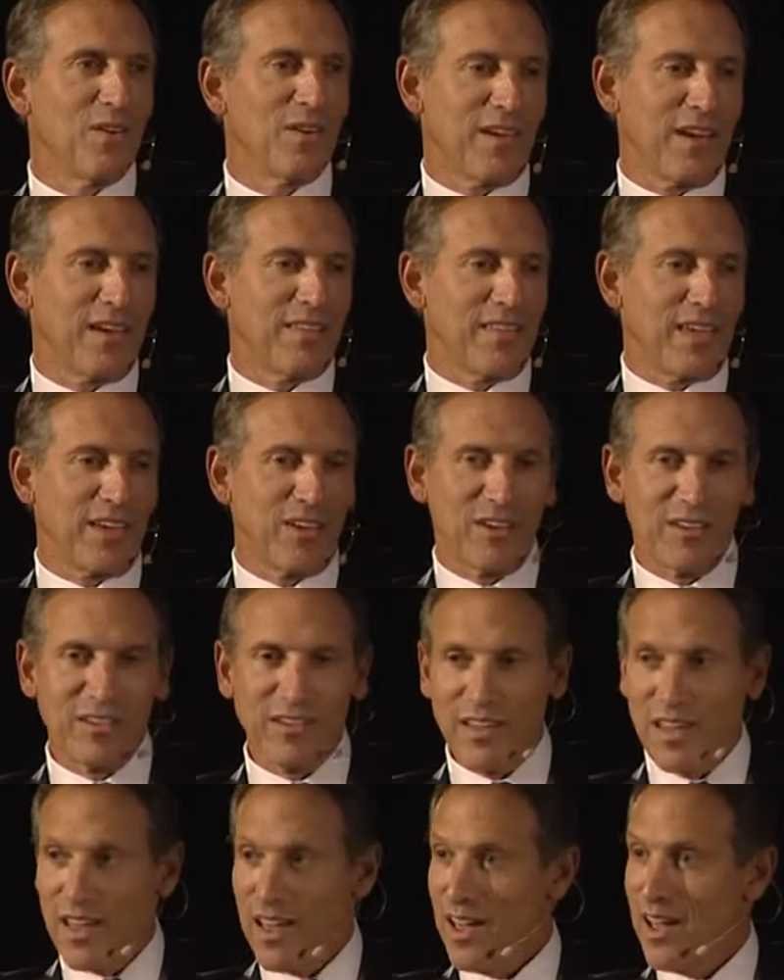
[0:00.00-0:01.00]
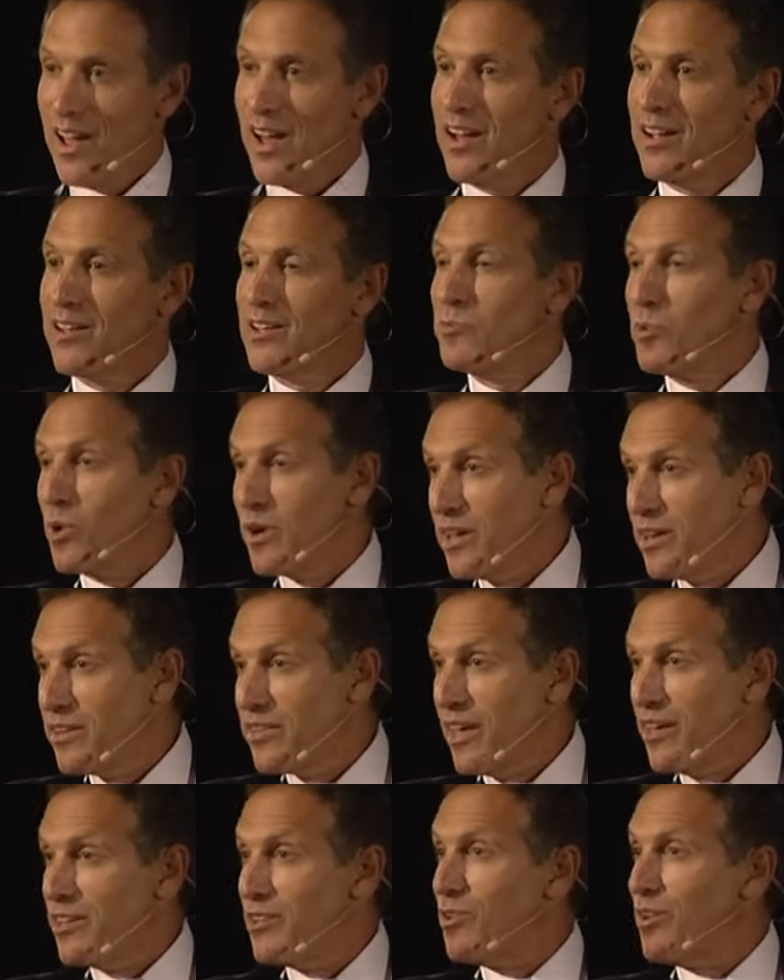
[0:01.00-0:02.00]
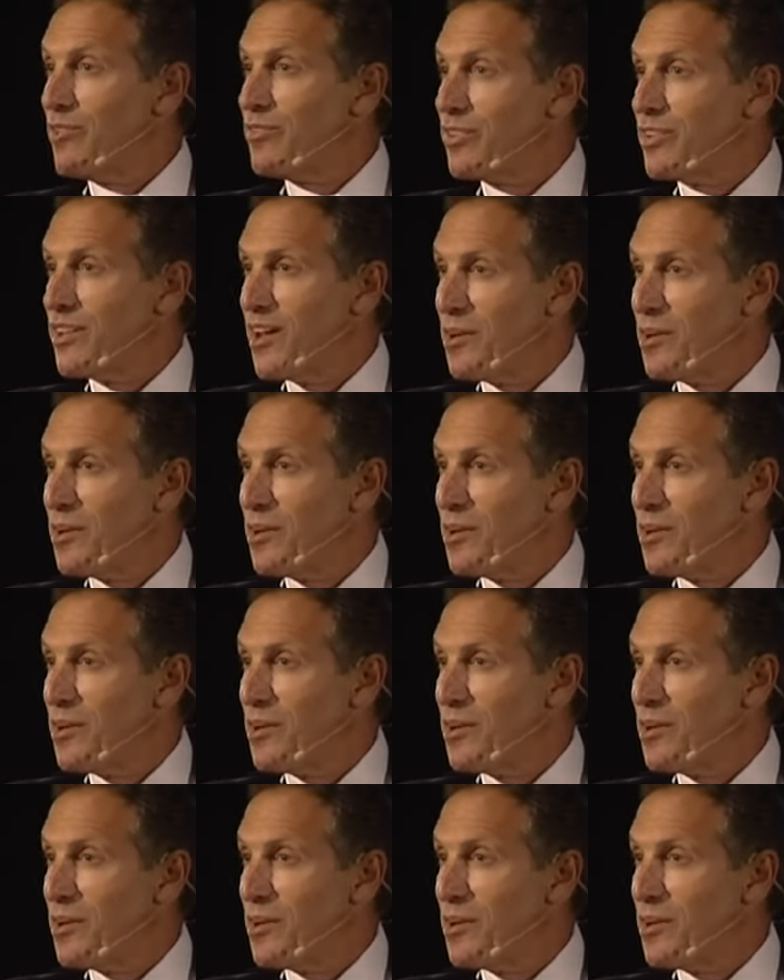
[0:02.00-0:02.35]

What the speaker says: Okay, thank you. Good morning, and thank you all for